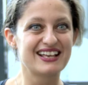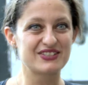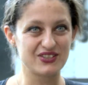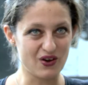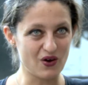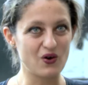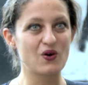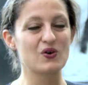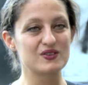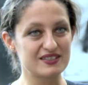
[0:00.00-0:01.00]

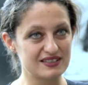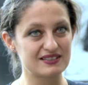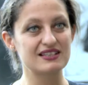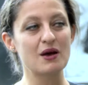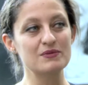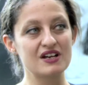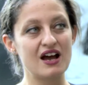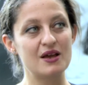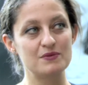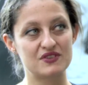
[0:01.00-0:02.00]
So
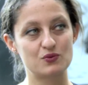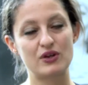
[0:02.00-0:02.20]
sometimes